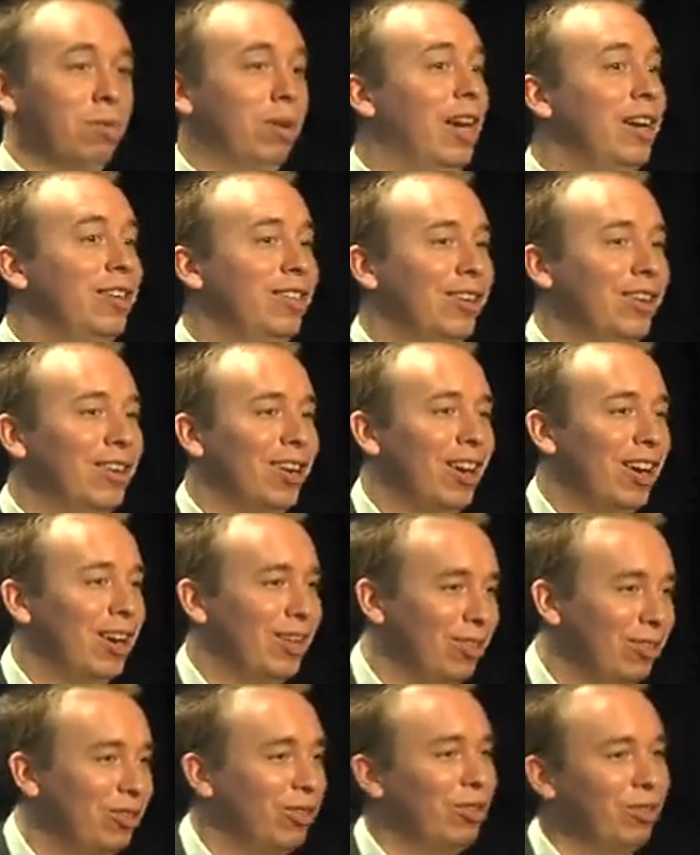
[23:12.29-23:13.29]
late at
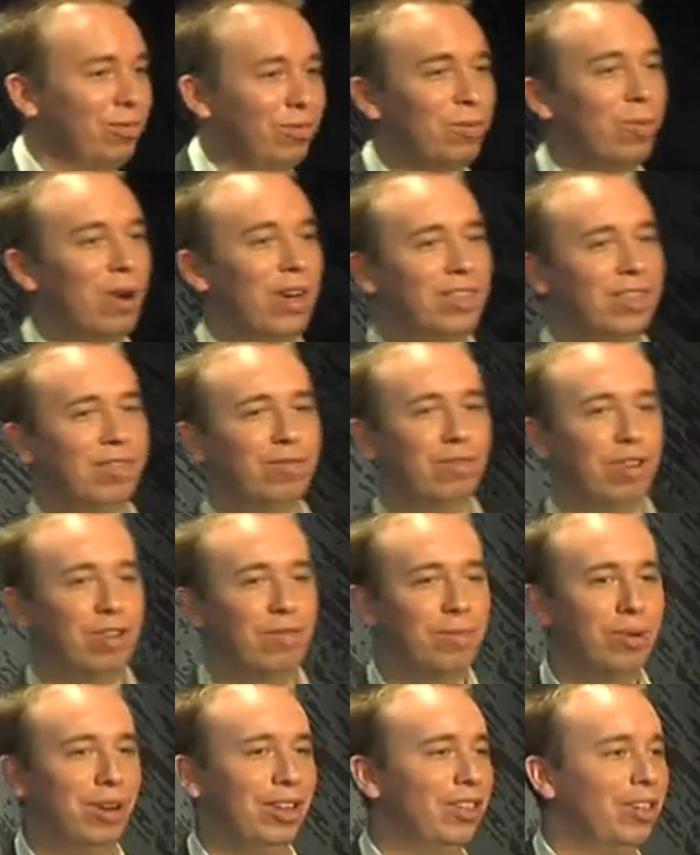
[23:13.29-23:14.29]
night sort of waiting for
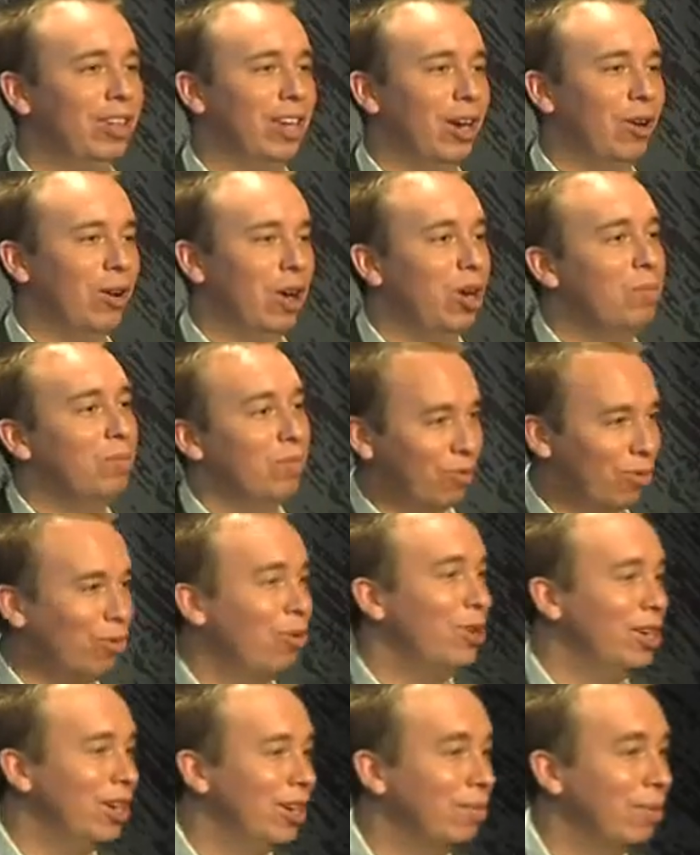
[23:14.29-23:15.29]
everybody to go home
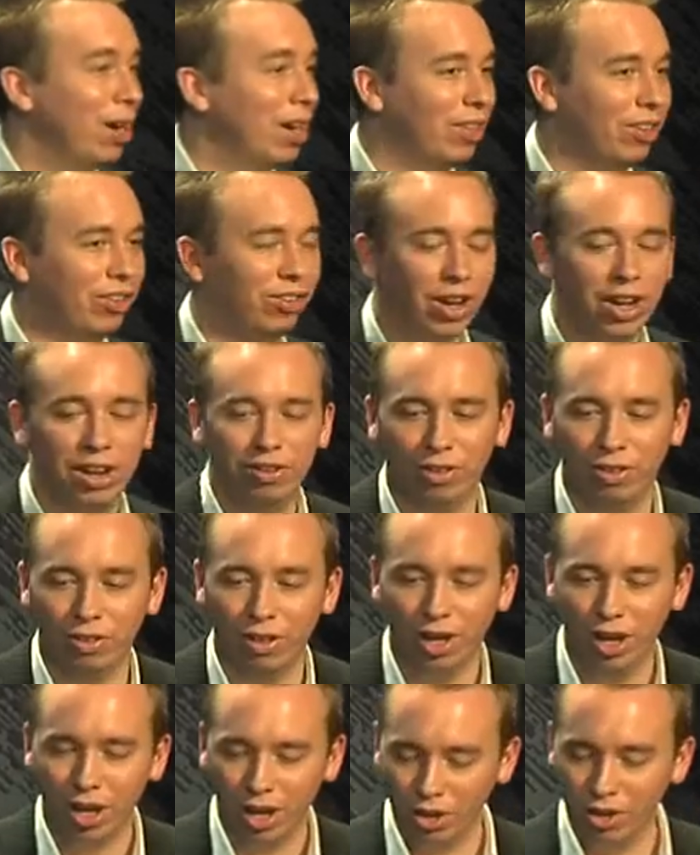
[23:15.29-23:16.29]
before you can make the changes.
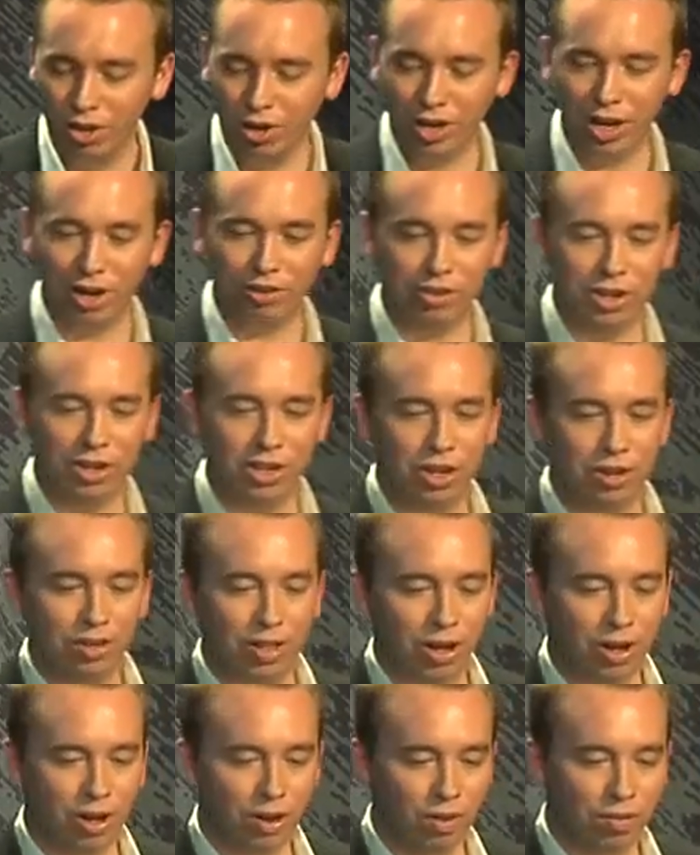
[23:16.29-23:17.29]
You can actually do
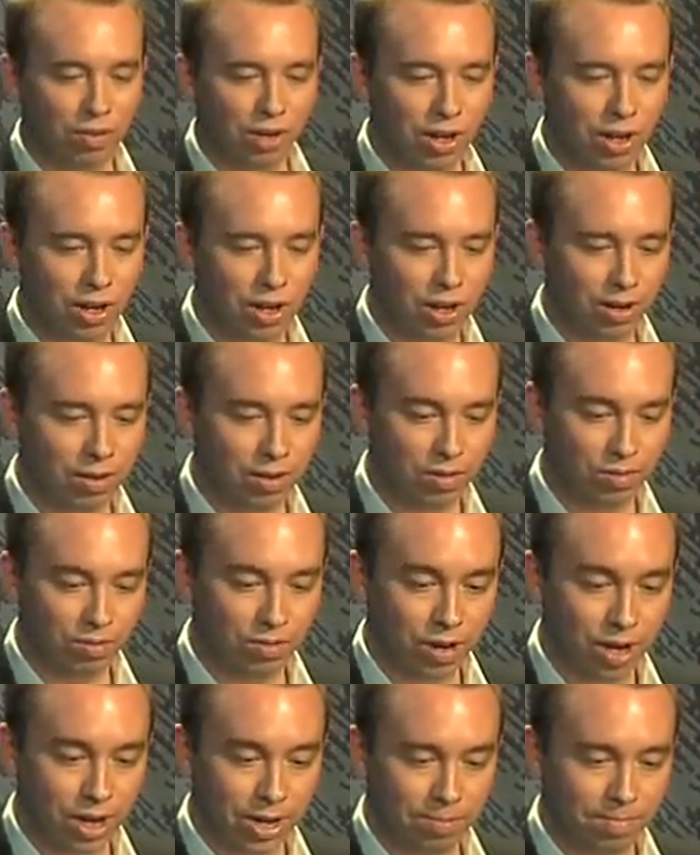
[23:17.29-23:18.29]
that on the
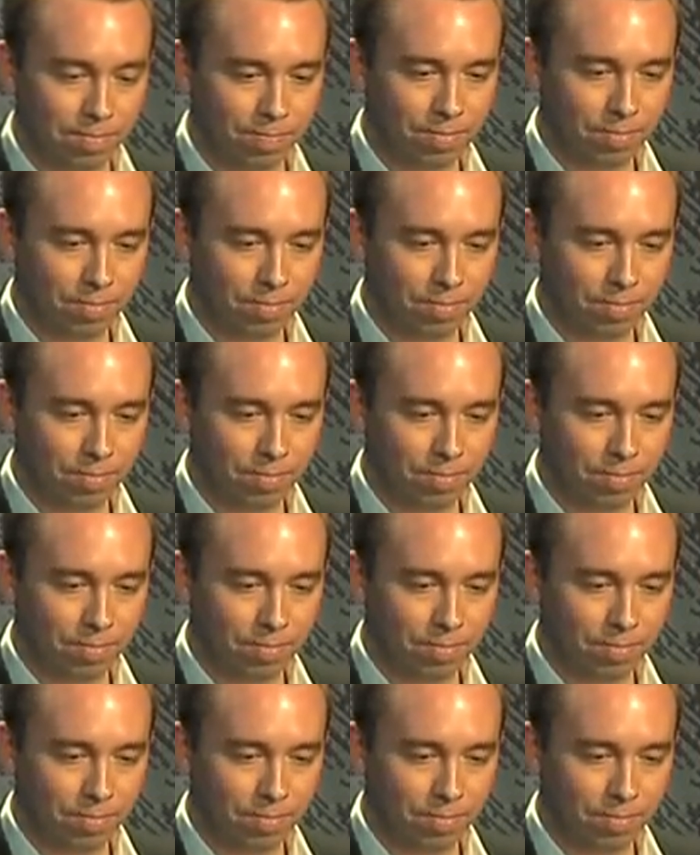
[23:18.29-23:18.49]
fly.